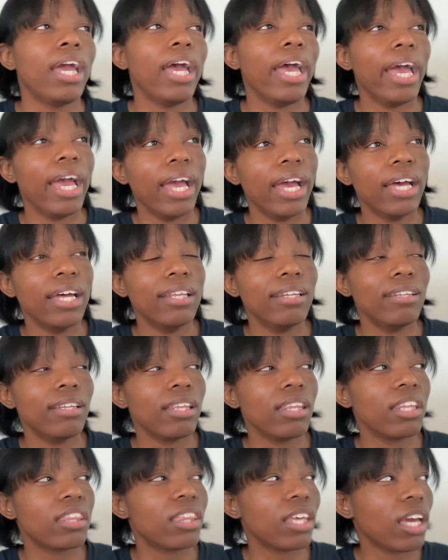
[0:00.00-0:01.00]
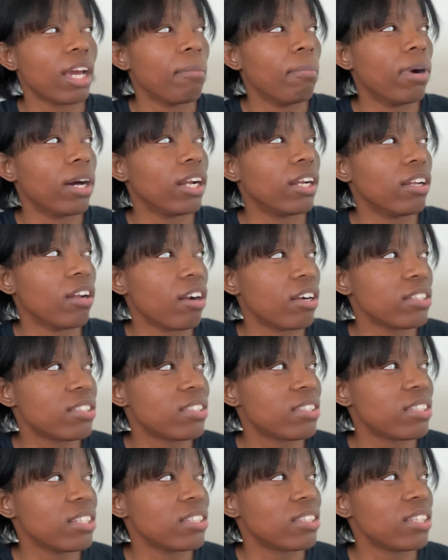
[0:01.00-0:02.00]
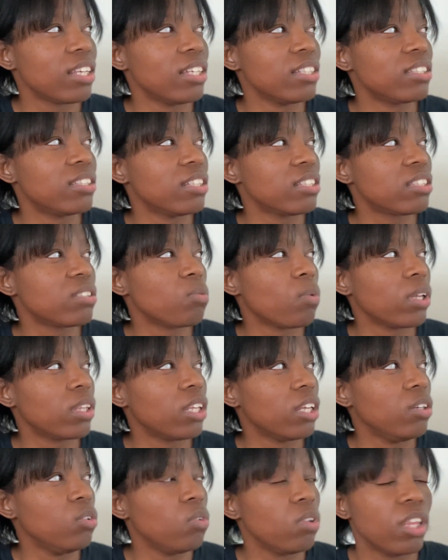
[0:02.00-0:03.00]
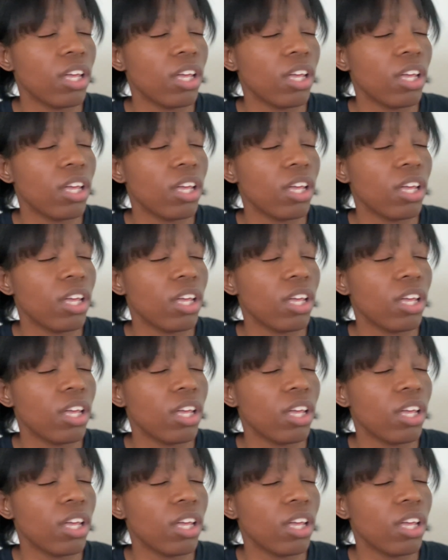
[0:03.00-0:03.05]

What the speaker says: And the thing about a narcissist is this is what they do.